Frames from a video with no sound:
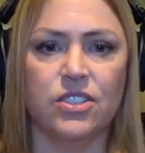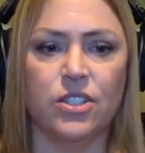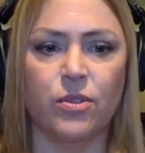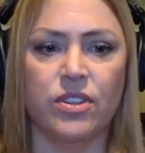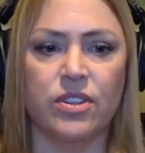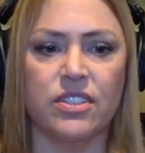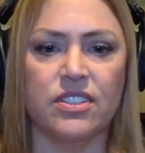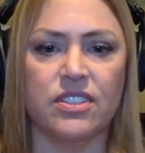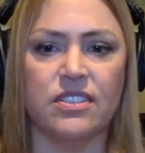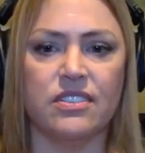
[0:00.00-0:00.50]
So I
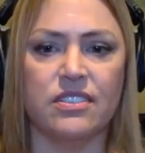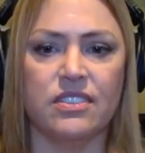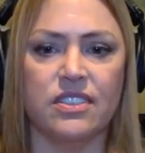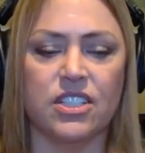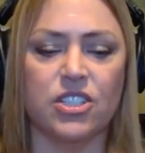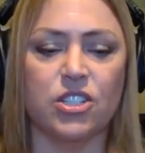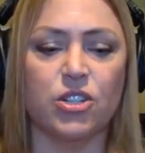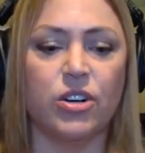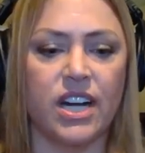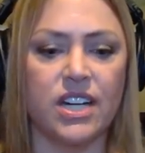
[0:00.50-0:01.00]
mean, this
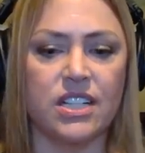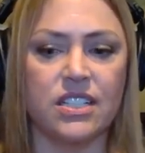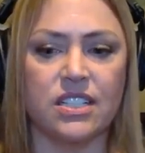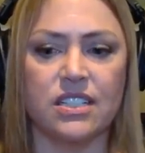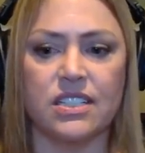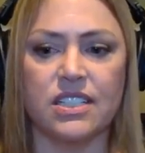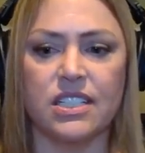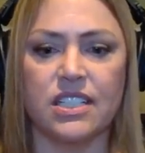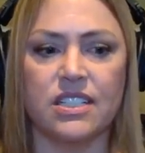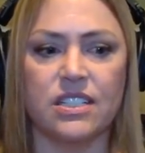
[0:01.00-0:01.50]
this
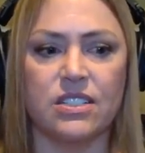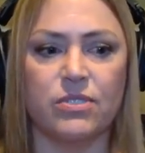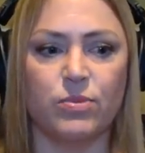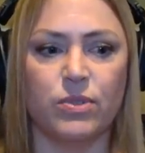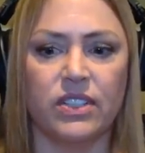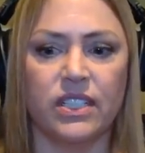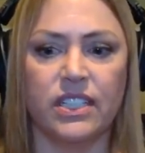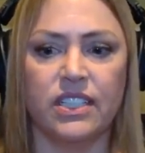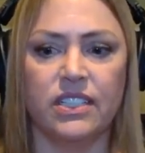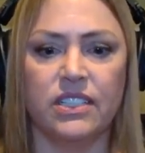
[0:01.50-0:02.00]
crisis has
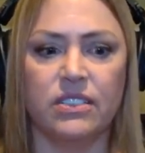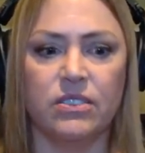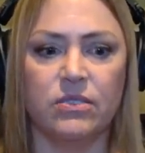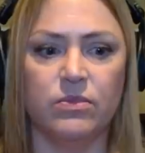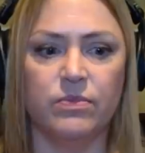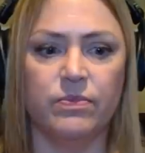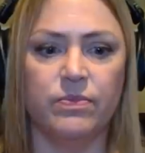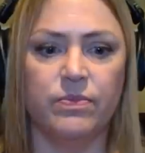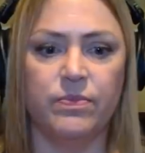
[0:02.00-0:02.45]
really